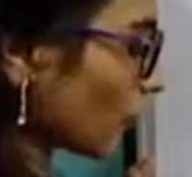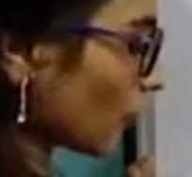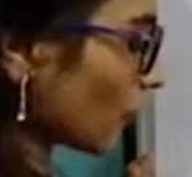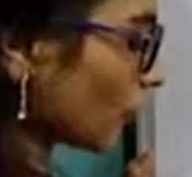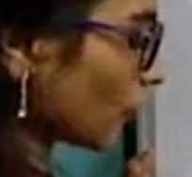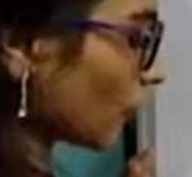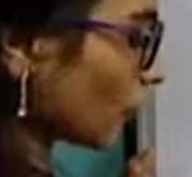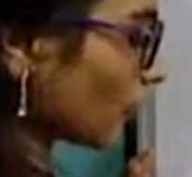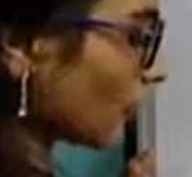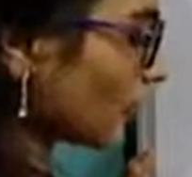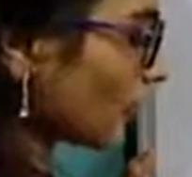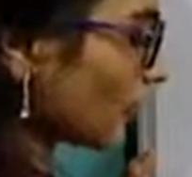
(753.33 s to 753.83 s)

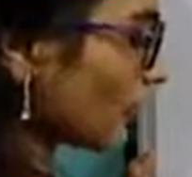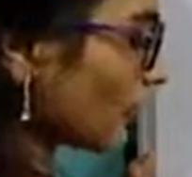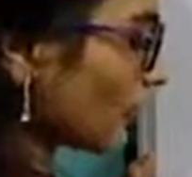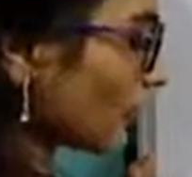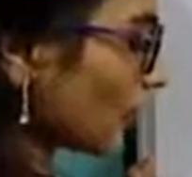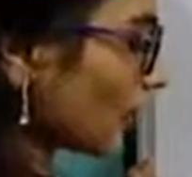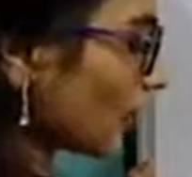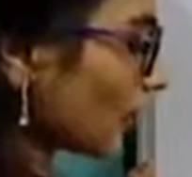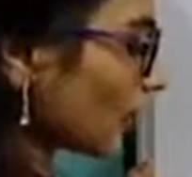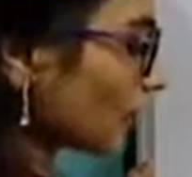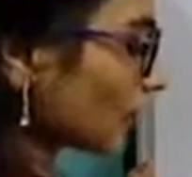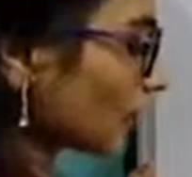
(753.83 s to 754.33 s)
Okay,
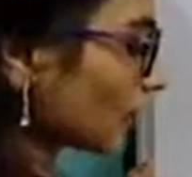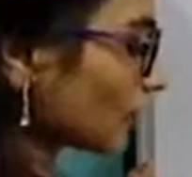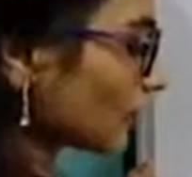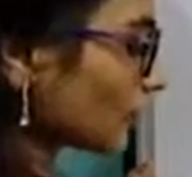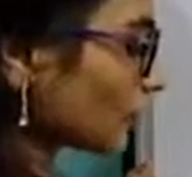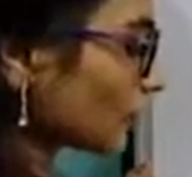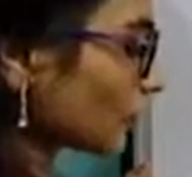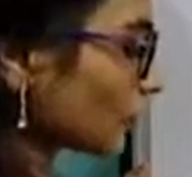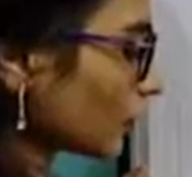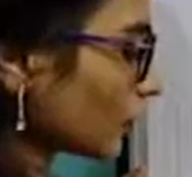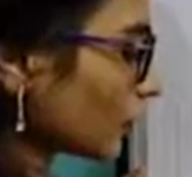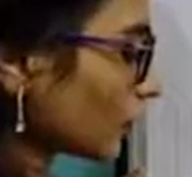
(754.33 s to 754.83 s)
and that
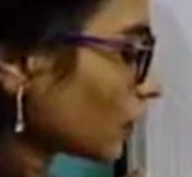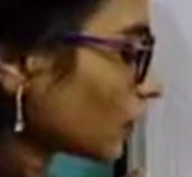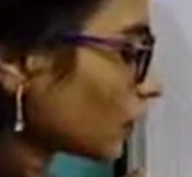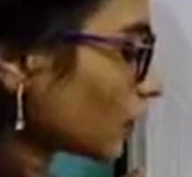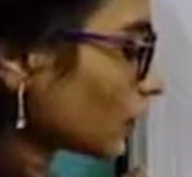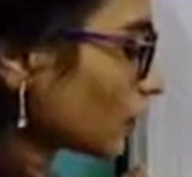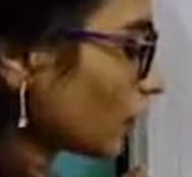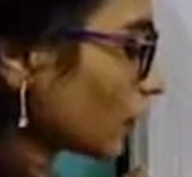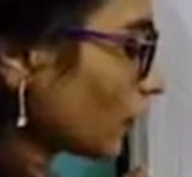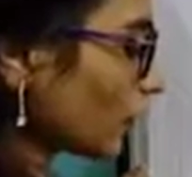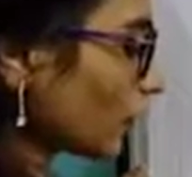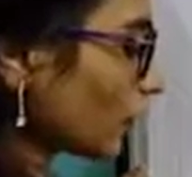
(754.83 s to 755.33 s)
is equal to
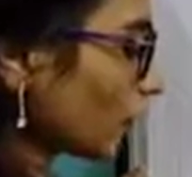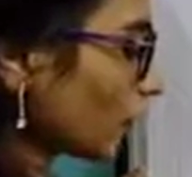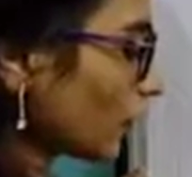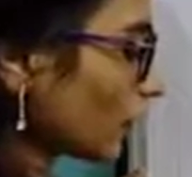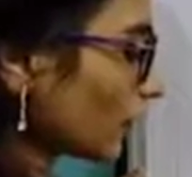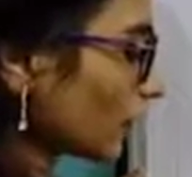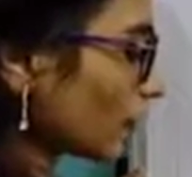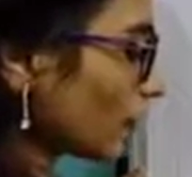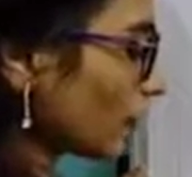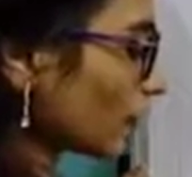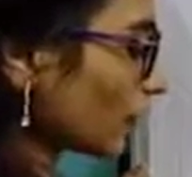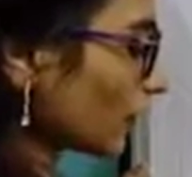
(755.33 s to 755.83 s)
0 upon
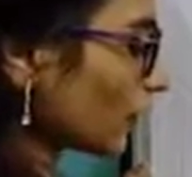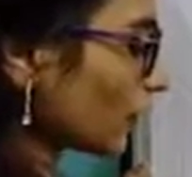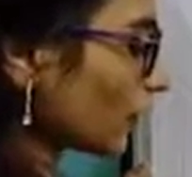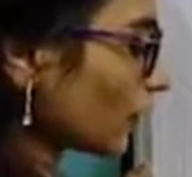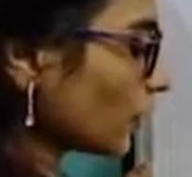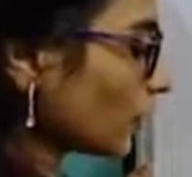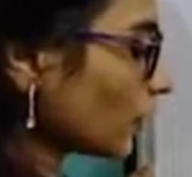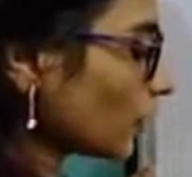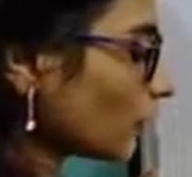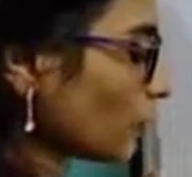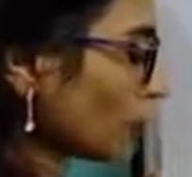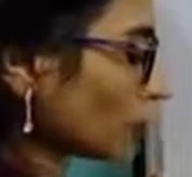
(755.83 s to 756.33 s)

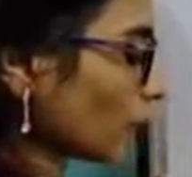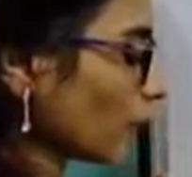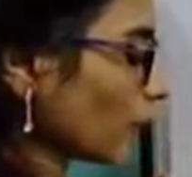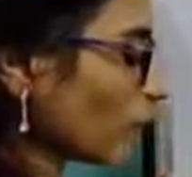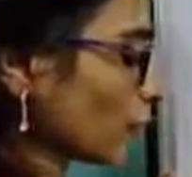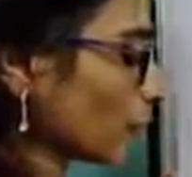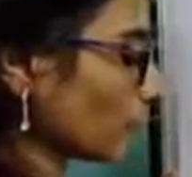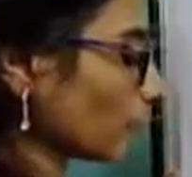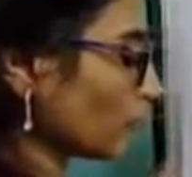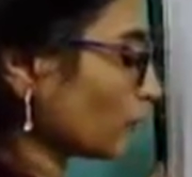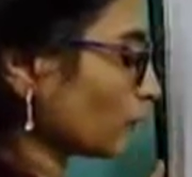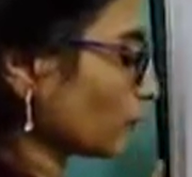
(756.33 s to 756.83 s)

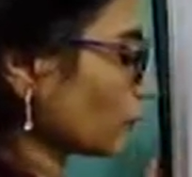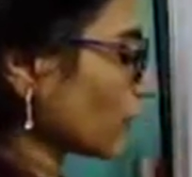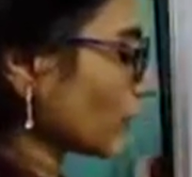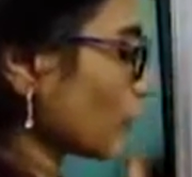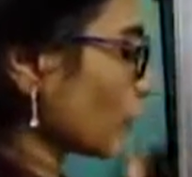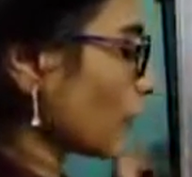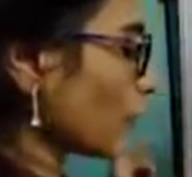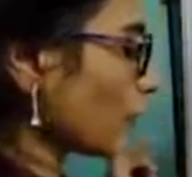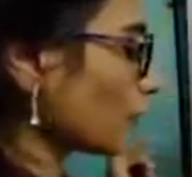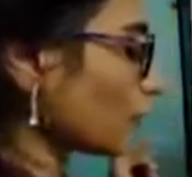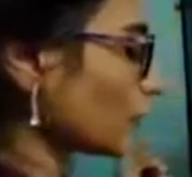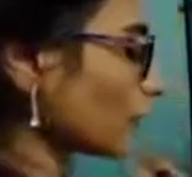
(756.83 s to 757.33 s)
25.
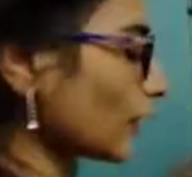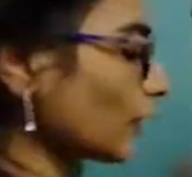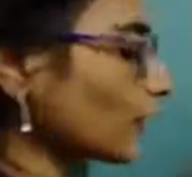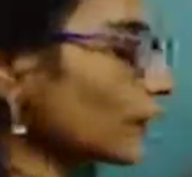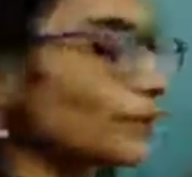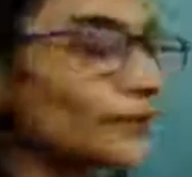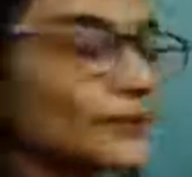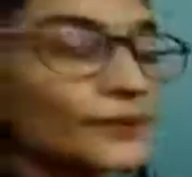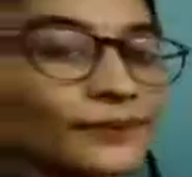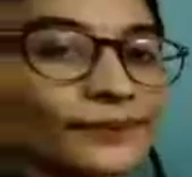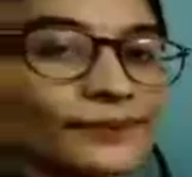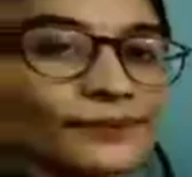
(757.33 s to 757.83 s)
Okay,
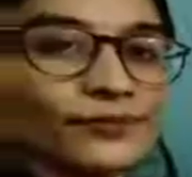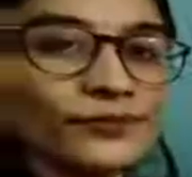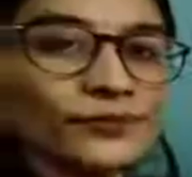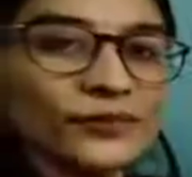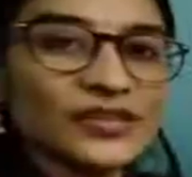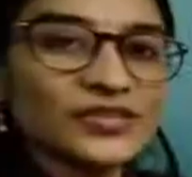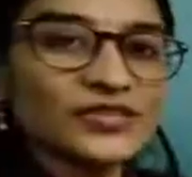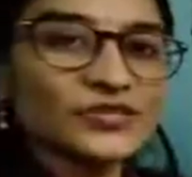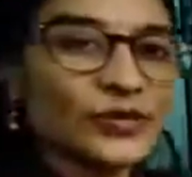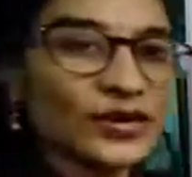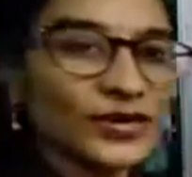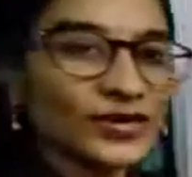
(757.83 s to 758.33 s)

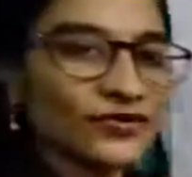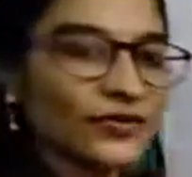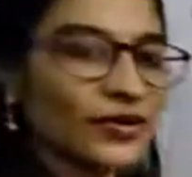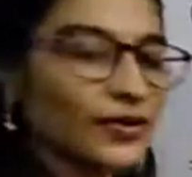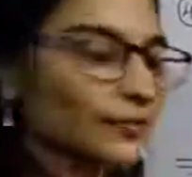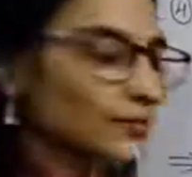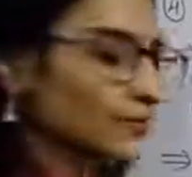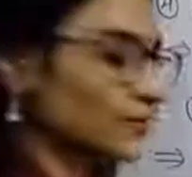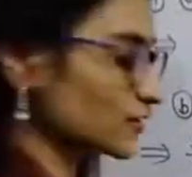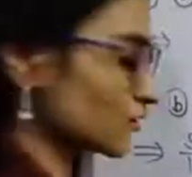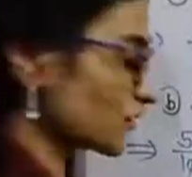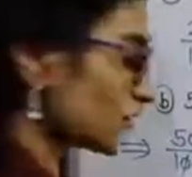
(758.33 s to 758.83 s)
means
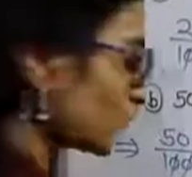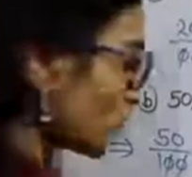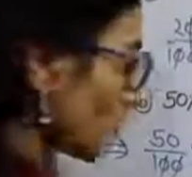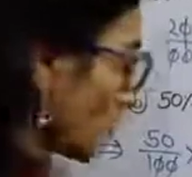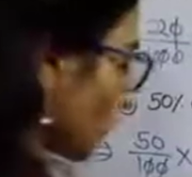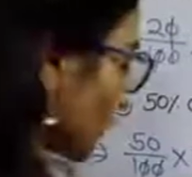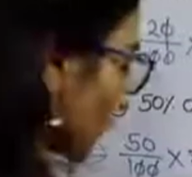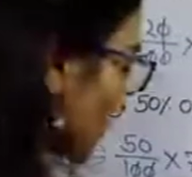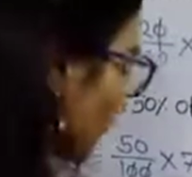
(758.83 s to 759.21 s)
25%, or